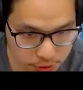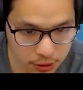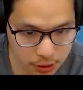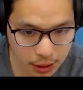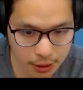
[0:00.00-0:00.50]

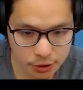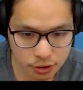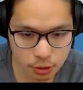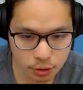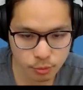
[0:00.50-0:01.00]
see that
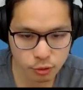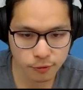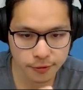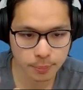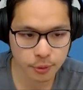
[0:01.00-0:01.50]
actually
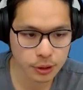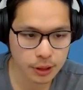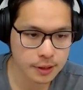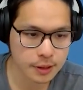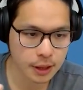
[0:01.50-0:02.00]
remove the
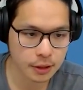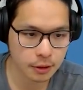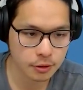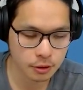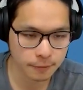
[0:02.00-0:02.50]
buildings
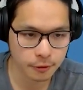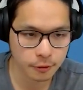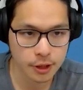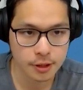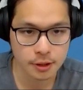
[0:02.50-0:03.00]
and also the
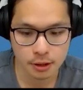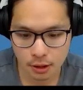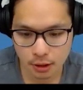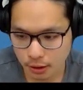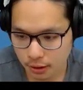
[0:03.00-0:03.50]
forest.
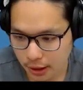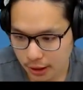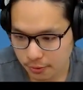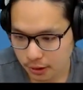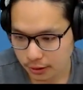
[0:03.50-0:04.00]

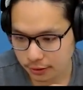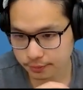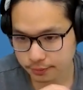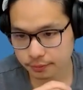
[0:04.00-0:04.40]
Next one.